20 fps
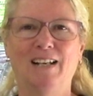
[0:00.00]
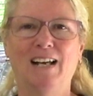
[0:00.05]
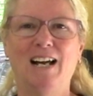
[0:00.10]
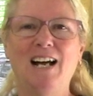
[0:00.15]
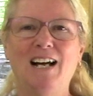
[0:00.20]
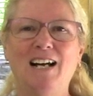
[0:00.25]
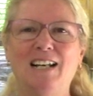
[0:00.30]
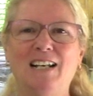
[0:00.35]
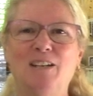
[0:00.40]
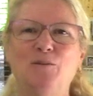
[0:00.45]

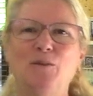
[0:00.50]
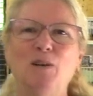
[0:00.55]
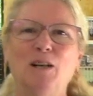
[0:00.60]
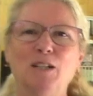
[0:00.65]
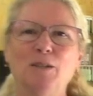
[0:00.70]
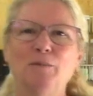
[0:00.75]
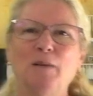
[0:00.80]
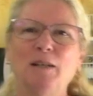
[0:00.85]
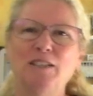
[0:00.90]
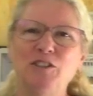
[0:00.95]
Hi,
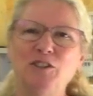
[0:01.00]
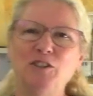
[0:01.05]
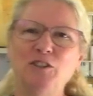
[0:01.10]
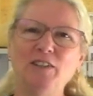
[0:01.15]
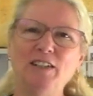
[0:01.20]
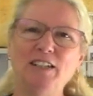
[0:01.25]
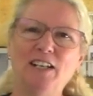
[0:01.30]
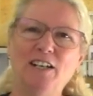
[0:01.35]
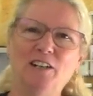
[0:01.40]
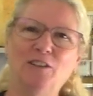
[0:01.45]
welcome to my
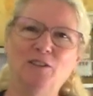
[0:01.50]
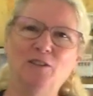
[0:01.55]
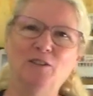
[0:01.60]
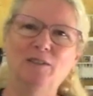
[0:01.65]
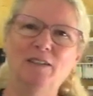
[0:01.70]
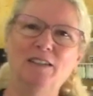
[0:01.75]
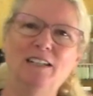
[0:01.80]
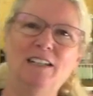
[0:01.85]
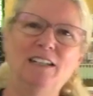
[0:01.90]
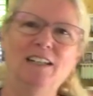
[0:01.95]
studio.
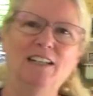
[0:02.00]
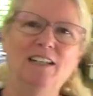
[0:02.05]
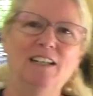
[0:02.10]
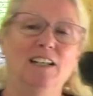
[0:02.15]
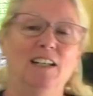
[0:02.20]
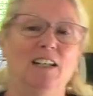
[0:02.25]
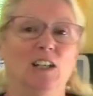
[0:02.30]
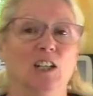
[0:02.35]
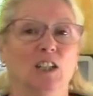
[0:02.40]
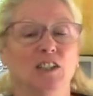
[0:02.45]

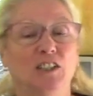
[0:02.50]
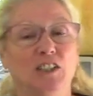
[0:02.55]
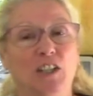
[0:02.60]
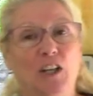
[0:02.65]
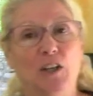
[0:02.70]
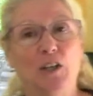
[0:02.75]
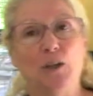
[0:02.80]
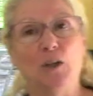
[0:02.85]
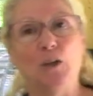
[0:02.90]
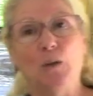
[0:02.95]

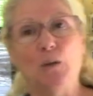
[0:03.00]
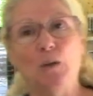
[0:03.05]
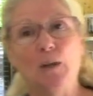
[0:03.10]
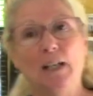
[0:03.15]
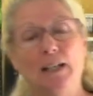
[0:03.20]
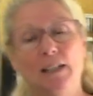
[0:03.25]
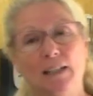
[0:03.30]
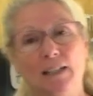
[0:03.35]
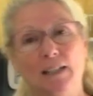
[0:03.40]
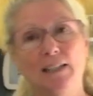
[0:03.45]
So,
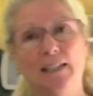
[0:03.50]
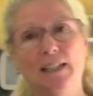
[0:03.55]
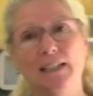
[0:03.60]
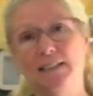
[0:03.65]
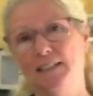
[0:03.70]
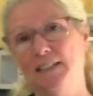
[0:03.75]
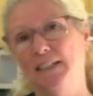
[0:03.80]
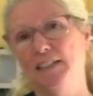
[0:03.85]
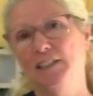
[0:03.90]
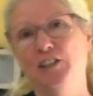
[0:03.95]
let's
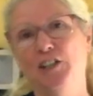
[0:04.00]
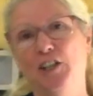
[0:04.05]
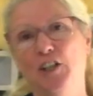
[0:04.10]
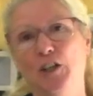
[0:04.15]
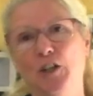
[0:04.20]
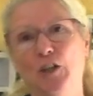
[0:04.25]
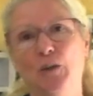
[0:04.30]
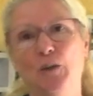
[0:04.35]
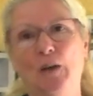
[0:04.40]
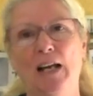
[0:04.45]
see, you
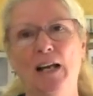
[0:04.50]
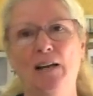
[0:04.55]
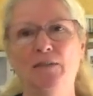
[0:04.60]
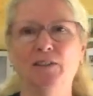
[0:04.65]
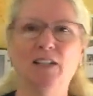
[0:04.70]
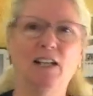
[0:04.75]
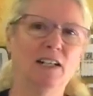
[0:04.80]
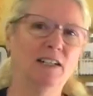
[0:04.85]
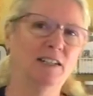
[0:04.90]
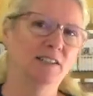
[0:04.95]
know, I have a
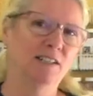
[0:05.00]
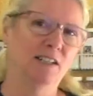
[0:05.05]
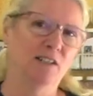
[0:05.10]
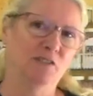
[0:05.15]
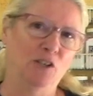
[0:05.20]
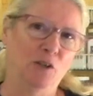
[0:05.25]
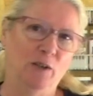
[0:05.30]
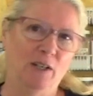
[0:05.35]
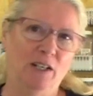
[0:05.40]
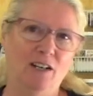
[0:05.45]
lot of stuff
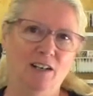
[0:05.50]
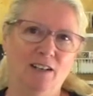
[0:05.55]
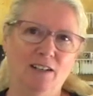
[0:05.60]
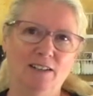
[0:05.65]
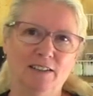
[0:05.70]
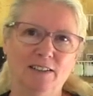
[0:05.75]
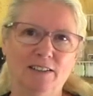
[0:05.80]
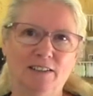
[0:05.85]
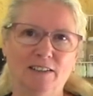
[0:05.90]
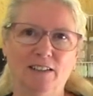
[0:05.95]
going
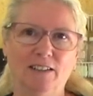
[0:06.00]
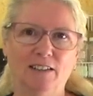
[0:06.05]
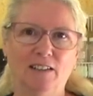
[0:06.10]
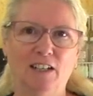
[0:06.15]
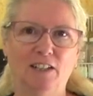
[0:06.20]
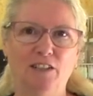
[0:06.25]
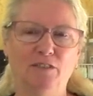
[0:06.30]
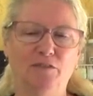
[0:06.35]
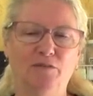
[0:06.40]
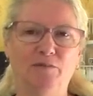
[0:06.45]
on, a
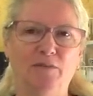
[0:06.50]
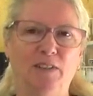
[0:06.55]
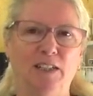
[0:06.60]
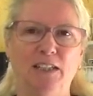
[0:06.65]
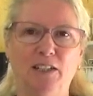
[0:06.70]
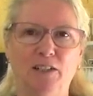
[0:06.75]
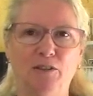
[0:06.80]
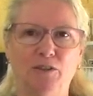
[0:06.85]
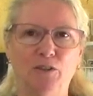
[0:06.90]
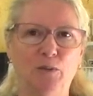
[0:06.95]
lot of
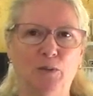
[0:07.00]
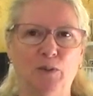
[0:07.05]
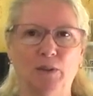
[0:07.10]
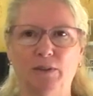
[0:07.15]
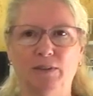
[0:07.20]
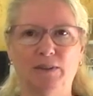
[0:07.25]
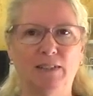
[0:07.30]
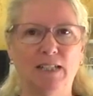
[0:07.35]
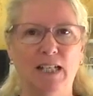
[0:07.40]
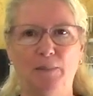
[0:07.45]
videos, we're
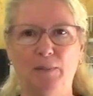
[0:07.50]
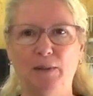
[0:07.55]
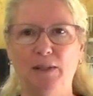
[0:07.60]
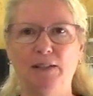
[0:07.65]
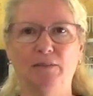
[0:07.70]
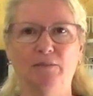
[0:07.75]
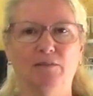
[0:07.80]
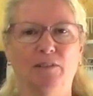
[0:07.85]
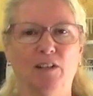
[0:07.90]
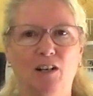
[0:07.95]

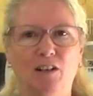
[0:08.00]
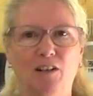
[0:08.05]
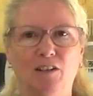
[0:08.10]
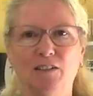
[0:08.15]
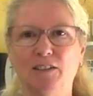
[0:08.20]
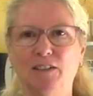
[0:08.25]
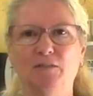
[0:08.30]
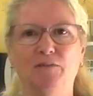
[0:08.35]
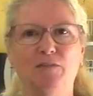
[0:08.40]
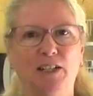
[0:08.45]
taping
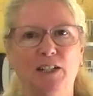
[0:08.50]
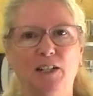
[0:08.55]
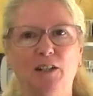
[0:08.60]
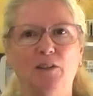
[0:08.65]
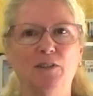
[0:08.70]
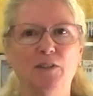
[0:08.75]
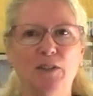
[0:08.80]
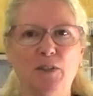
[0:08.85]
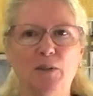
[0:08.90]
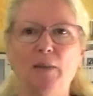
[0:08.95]
vlogs and
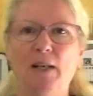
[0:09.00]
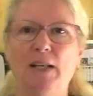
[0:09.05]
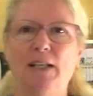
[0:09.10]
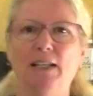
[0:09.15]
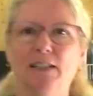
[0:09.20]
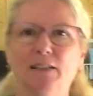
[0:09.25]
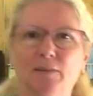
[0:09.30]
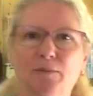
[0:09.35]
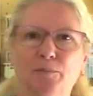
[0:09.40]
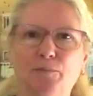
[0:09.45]
videos and
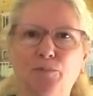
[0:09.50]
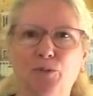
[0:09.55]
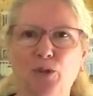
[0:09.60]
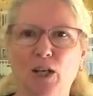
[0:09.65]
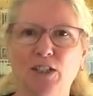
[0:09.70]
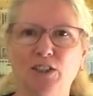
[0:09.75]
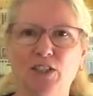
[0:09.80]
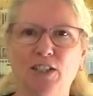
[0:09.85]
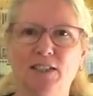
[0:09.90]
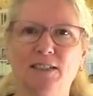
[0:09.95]
making
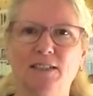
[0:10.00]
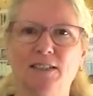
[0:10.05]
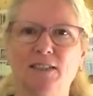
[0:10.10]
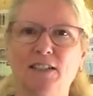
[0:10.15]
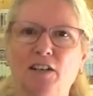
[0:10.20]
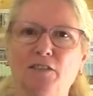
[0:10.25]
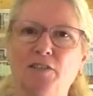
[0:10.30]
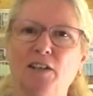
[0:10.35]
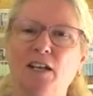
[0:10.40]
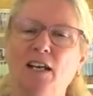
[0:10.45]
projects and stuff,